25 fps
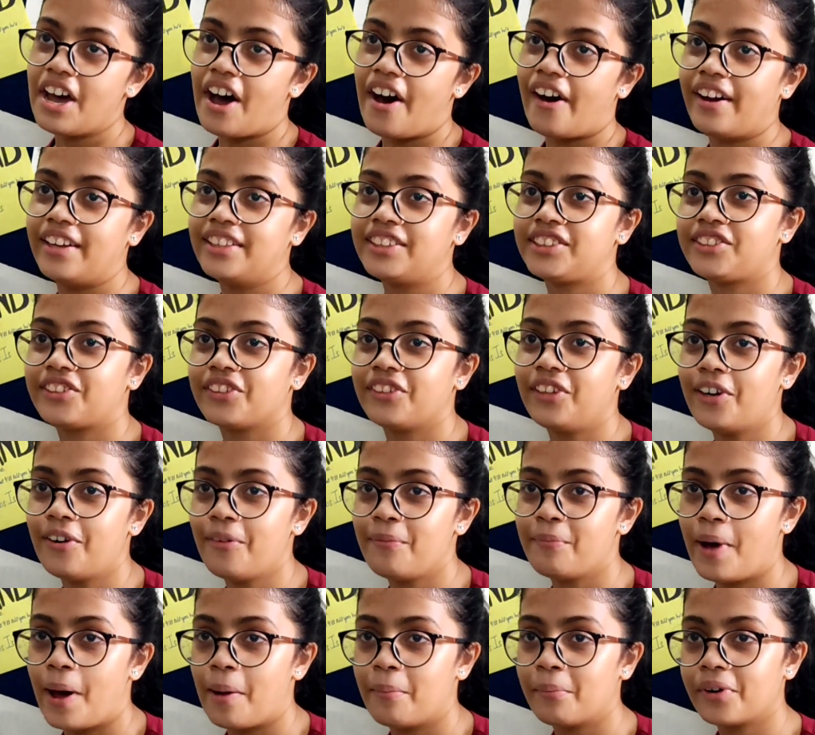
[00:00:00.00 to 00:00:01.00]
I still
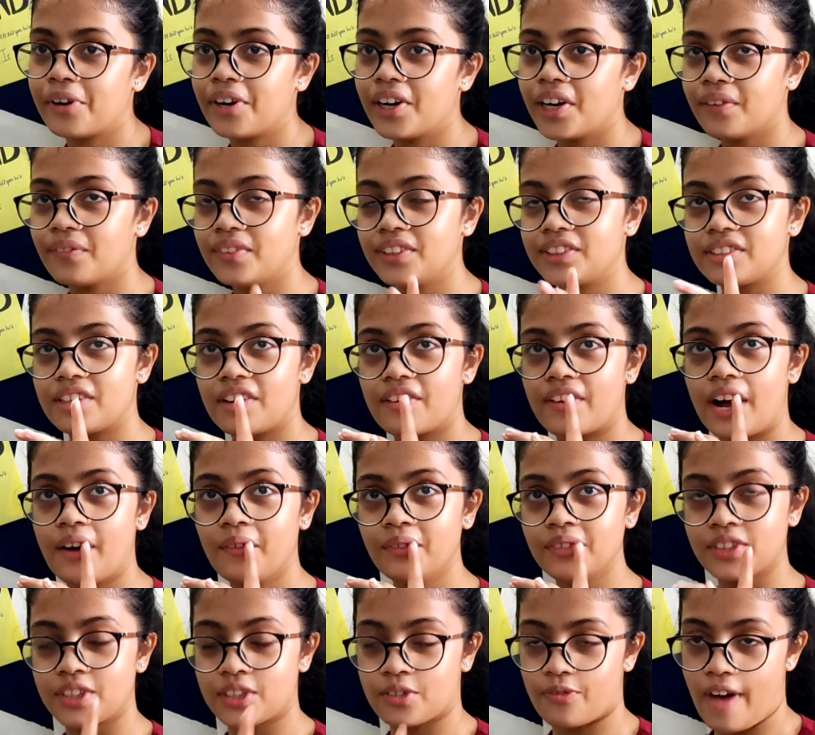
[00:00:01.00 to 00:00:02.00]
remember it was
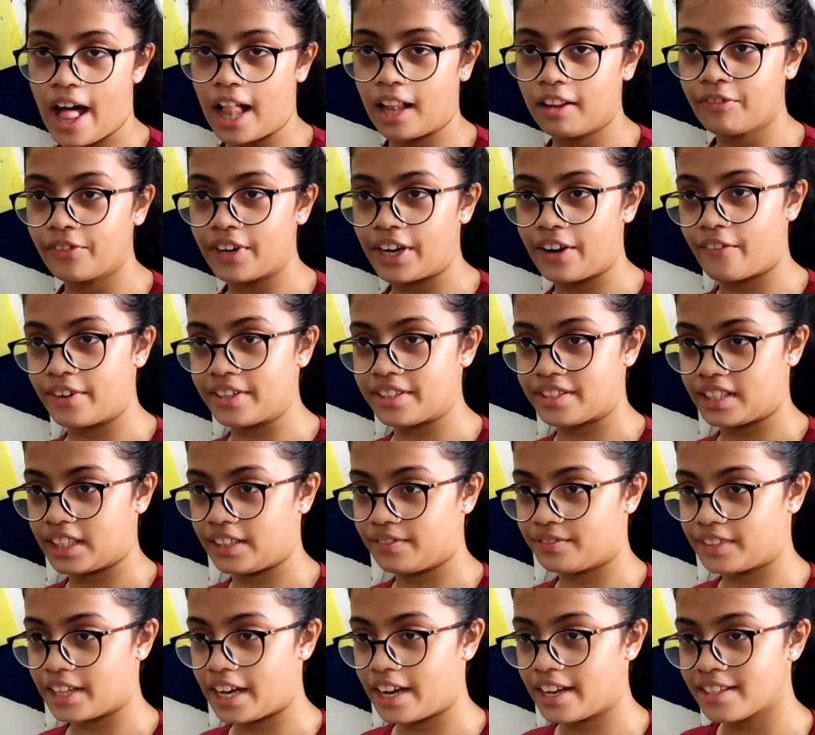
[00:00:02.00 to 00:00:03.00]
around 12 when I
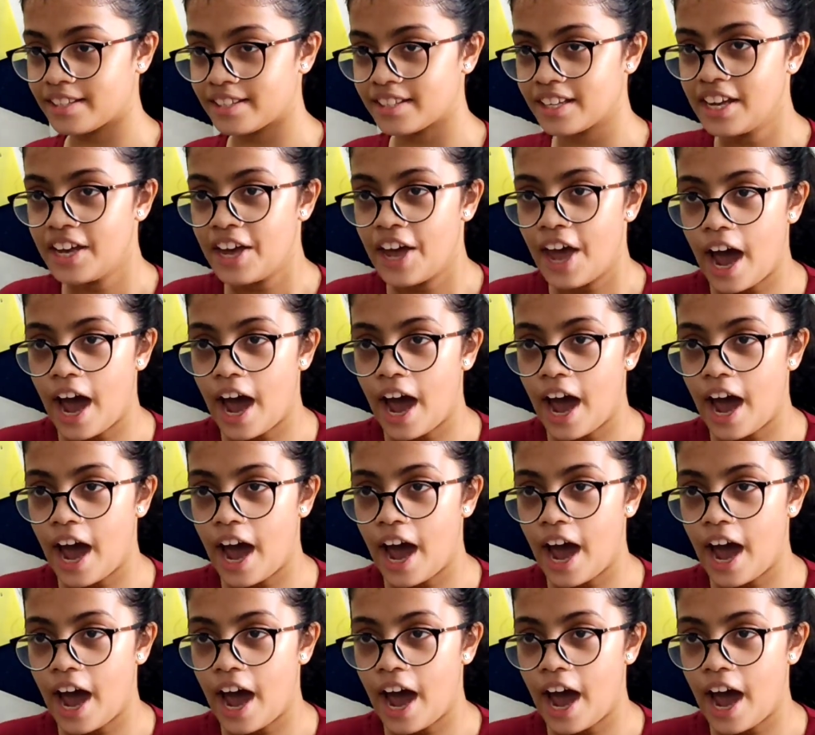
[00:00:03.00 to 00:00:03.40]
received this,